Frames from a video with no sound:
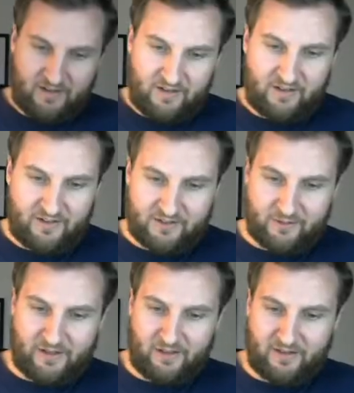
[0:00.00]
Okay, so
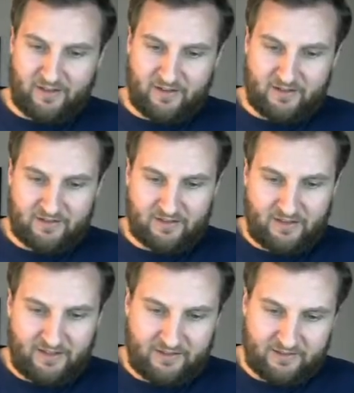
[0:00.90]
when I look at this,
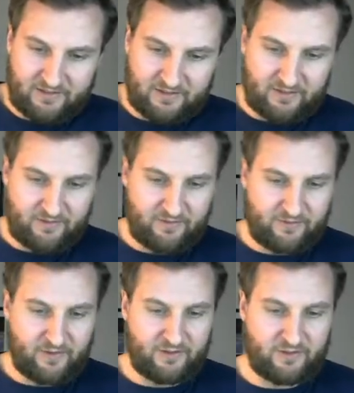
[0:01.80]
let's
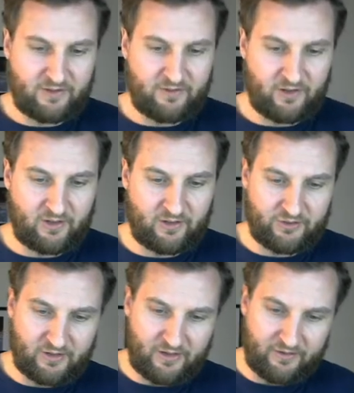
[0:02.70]
first of all
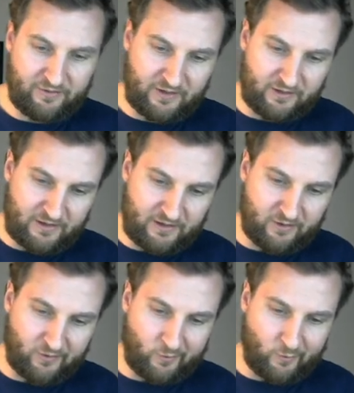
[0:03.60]
try to figure
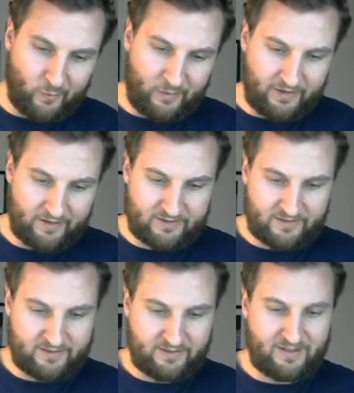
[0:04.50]
out
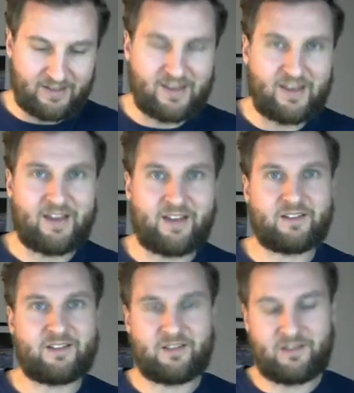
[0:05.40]
what I
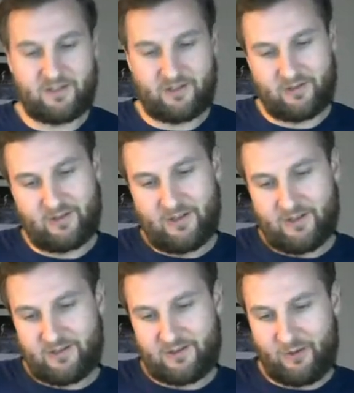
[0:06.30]
can't do.
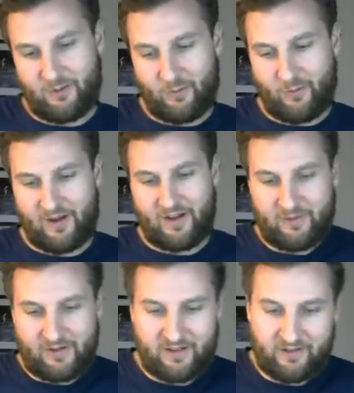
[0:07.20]
So why
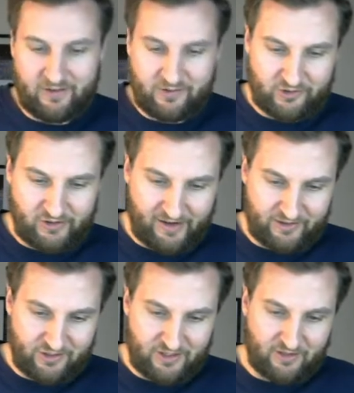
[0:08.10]
do I need a new
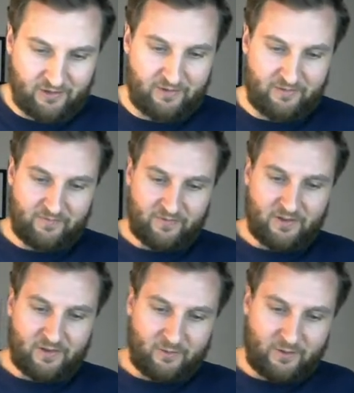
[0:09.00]
strategy here?
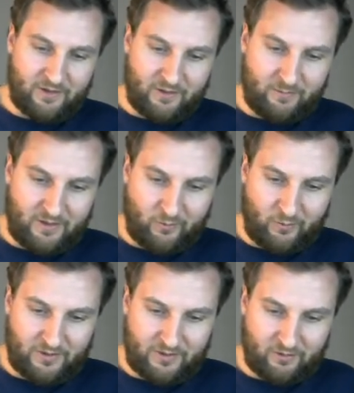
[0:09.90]
Well, you might
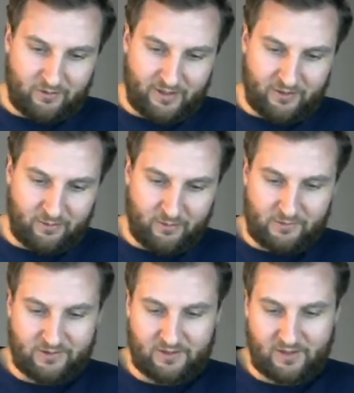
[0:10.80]
want to write the
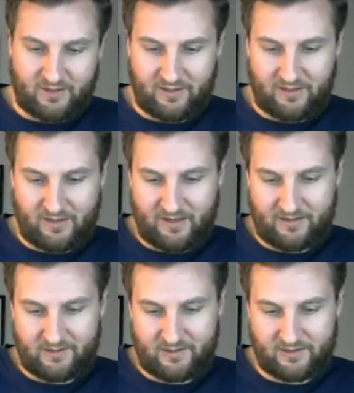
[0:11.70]
root sign
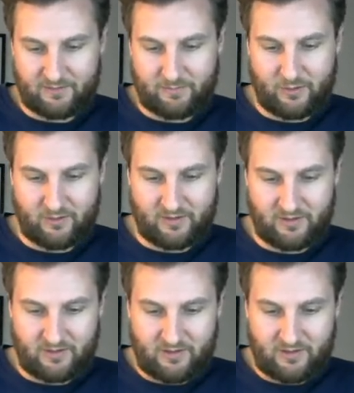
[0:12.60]
as an exponent